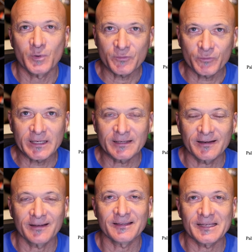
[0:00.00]

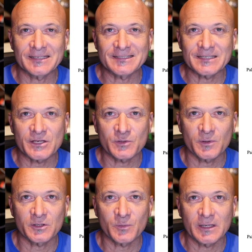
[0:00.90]
briefly and then send
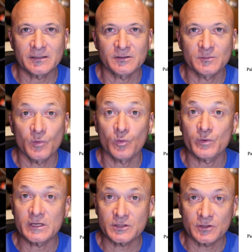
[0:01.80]
you on your way to do more
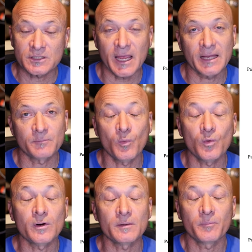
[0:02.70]
research. And
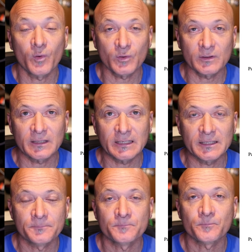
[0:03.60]
more
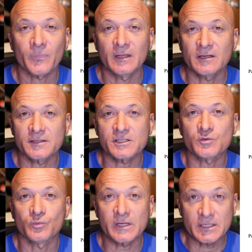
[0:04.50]
importantly, not
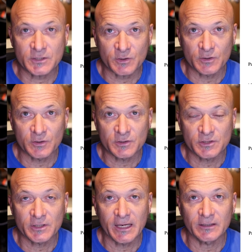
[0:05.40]
just
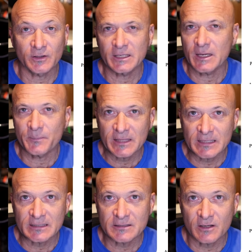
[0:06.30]
research and looking up
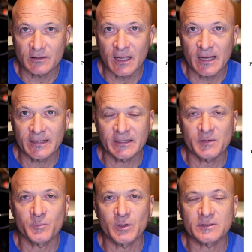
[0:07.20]
things online
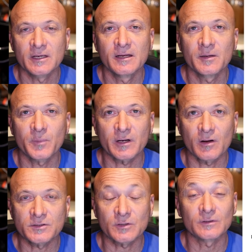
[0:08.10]
and in books, but
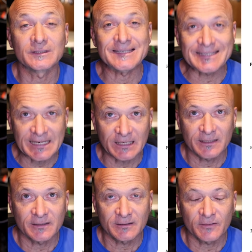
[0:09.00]
also
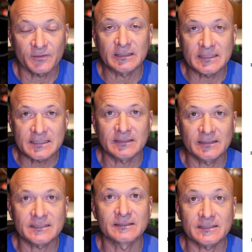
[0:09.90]
listening. You have to listen,
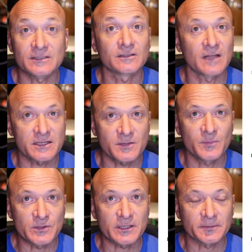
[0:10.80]
listen, listen to lots
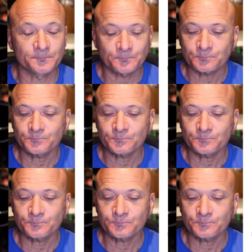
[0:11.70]
of music